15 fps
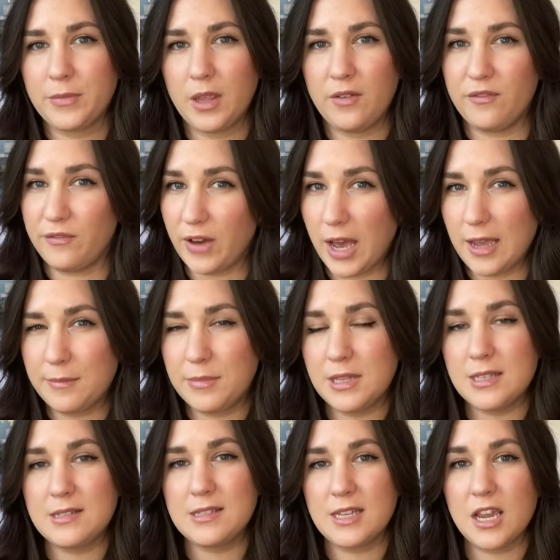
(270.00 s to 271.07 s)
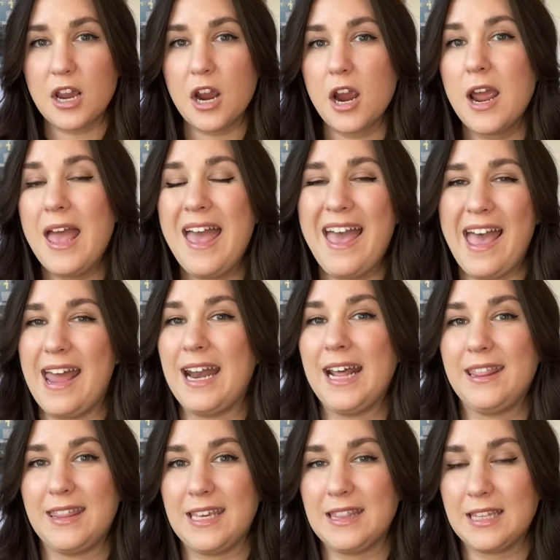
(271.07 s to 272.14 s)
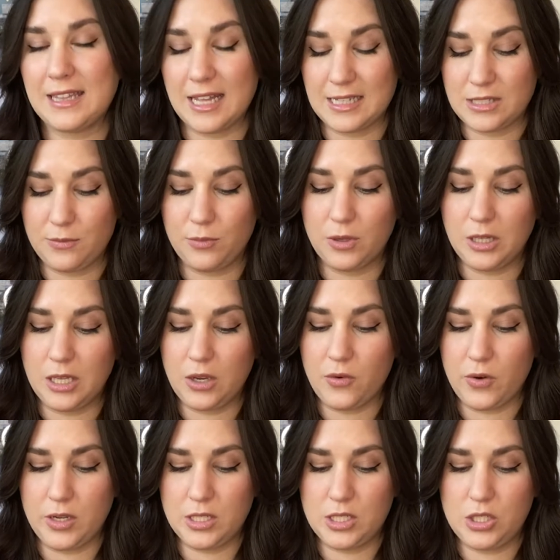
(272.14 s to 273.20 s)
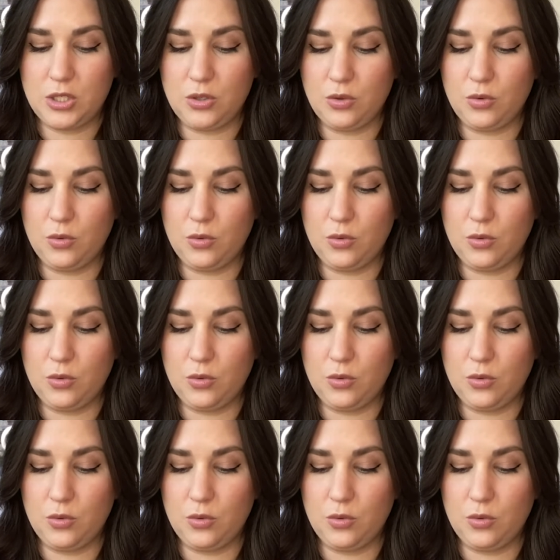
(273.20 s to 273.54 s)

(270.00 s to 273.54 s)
vibe this year, and I think that that's really going to